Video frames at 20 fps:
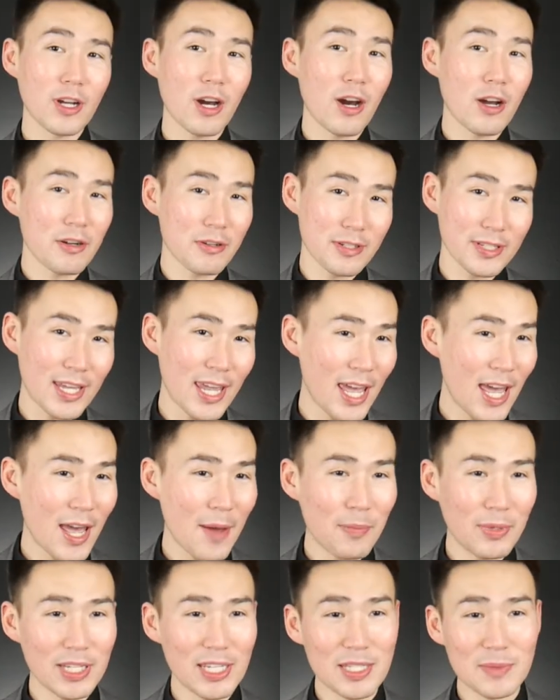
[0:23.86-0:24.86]
Conor's
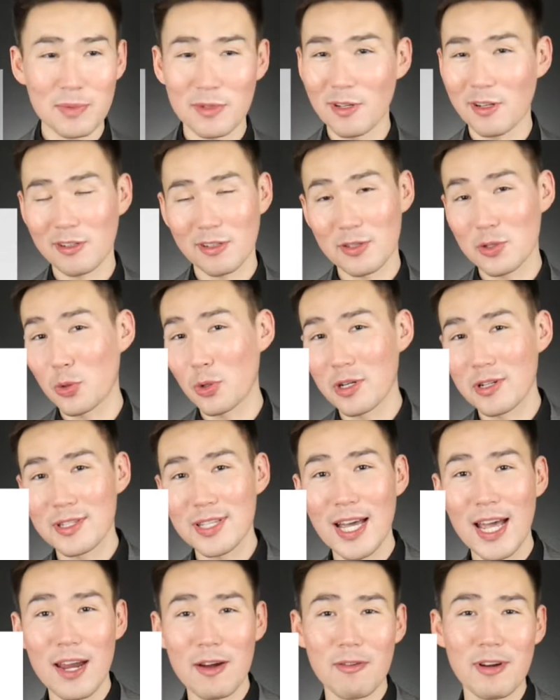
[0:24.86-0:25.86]
camp and he's been on a Twitter
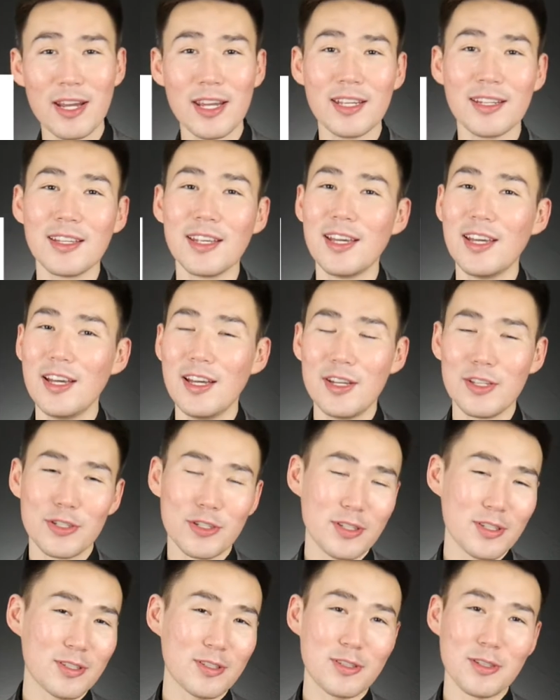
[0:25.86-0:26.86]
tirade
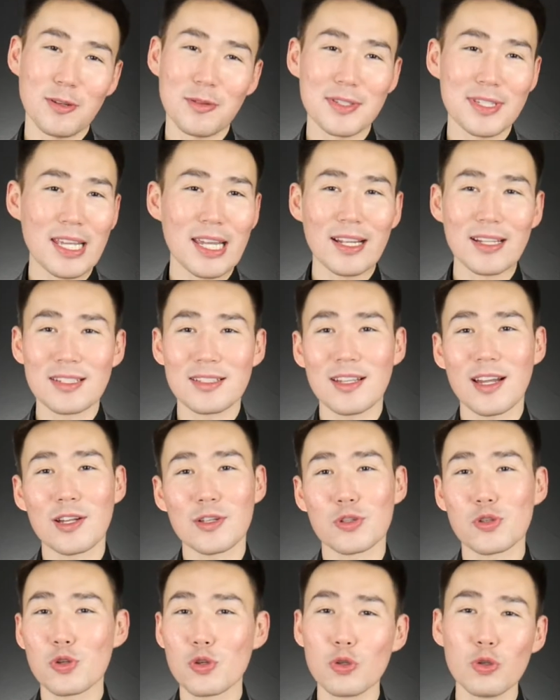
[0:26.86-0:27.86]
just you know saying it's
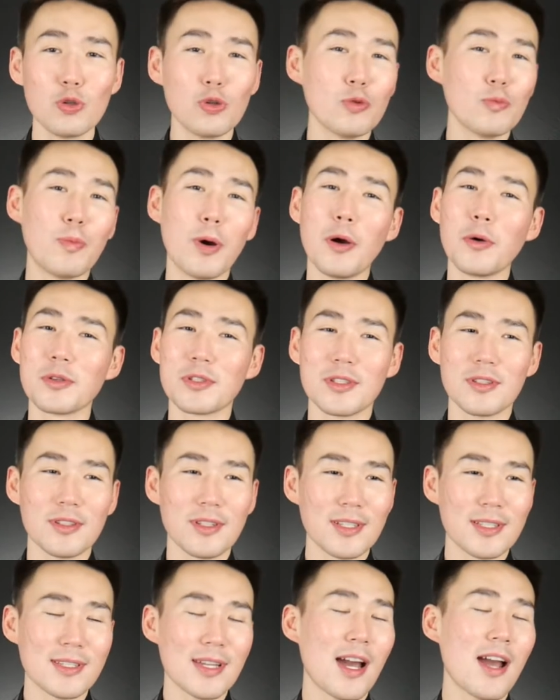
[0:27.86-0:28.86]
not true post the
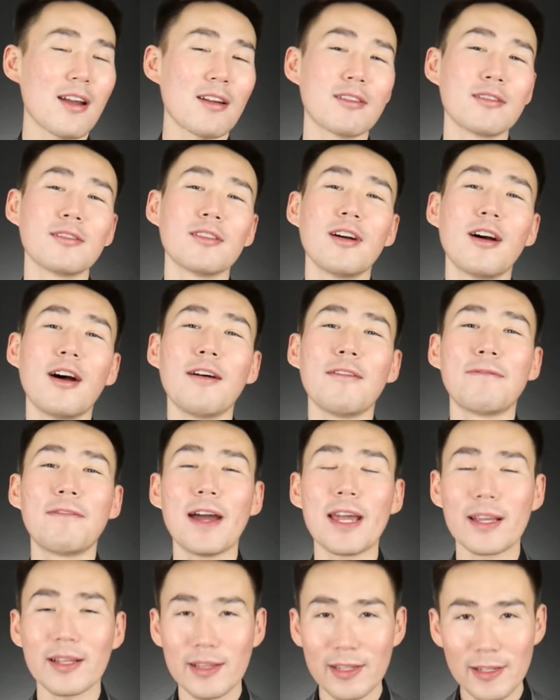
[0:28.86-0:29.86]
entire uh,
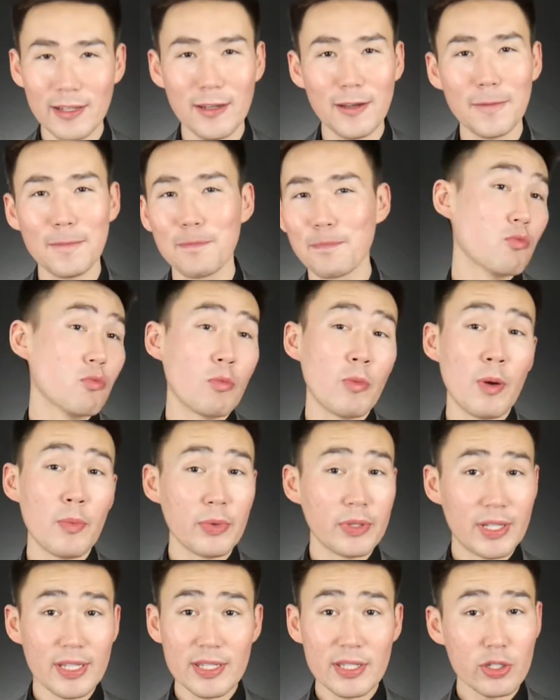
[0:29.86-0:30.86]
fight clip
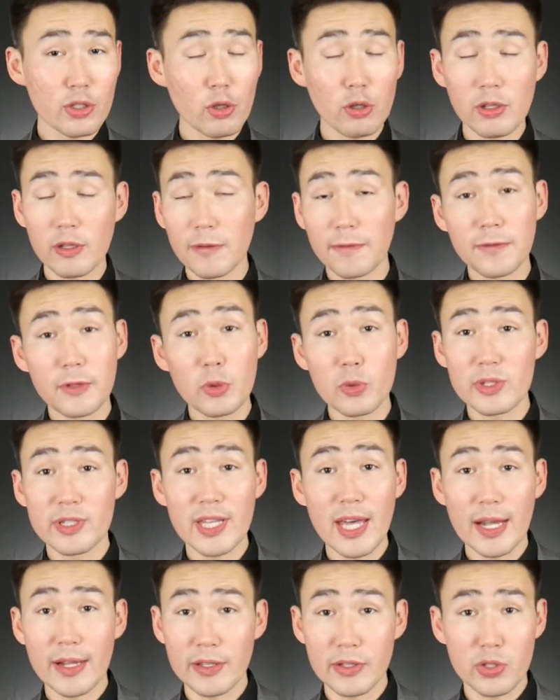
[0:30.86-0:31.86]
remember this is only a few
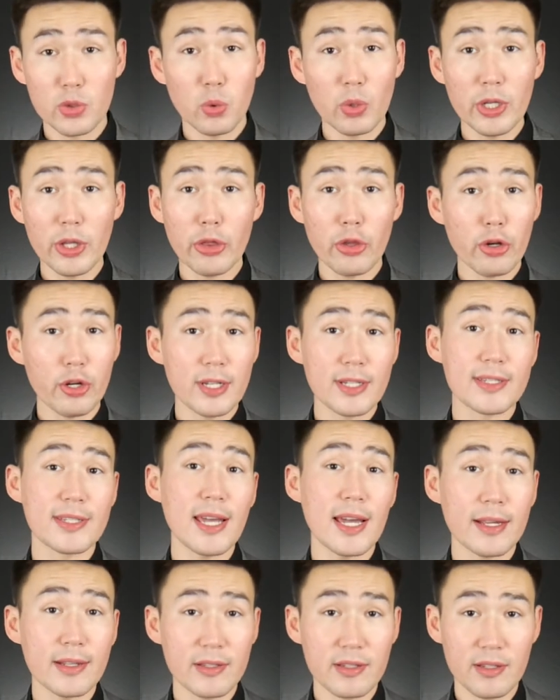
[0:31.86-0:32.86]
seconds 20 30
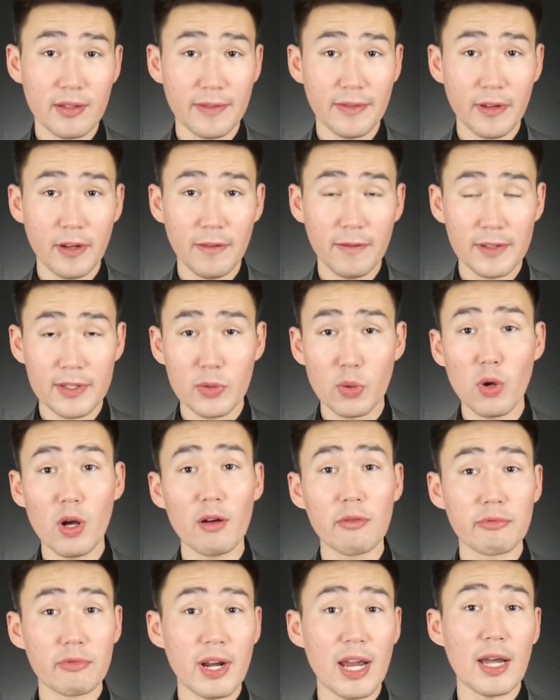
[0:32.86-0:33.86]
seconds of, of a
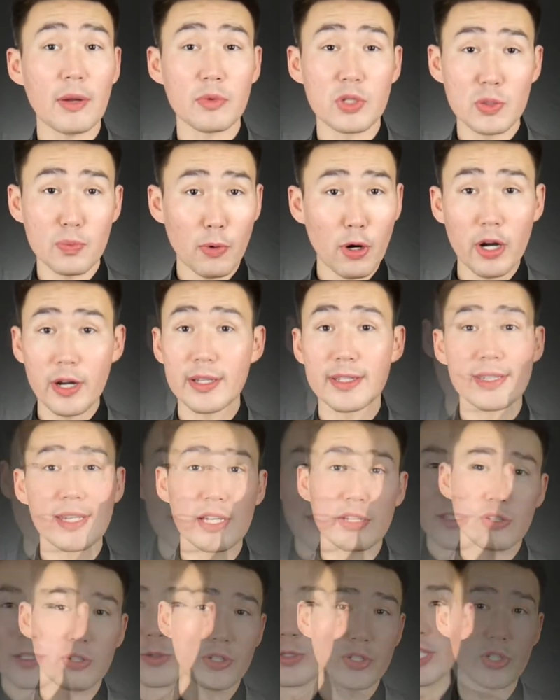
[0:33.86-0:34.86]
12 round sparring
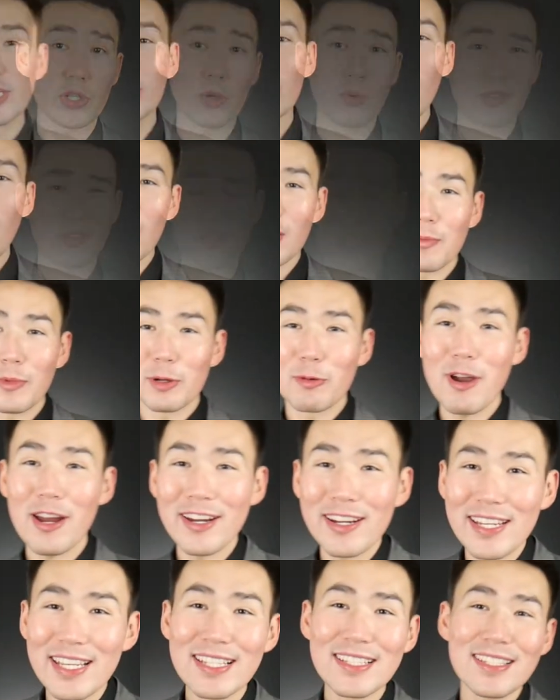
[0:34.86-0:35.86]
session you see conor
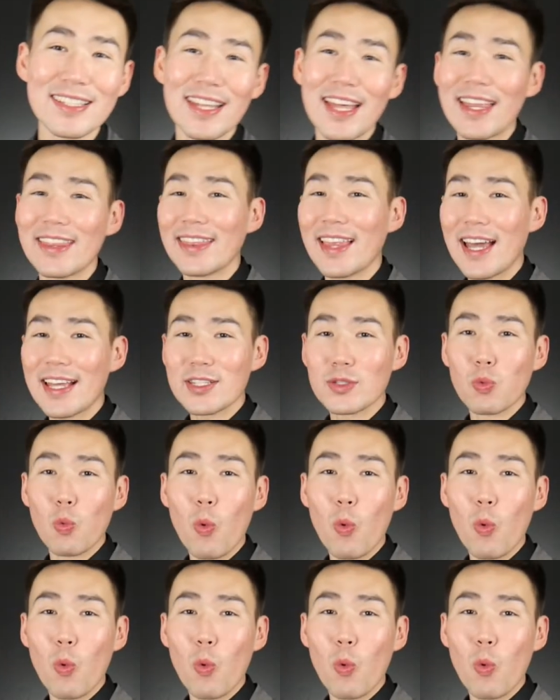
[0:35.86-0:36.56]
mcgregor he's in that nice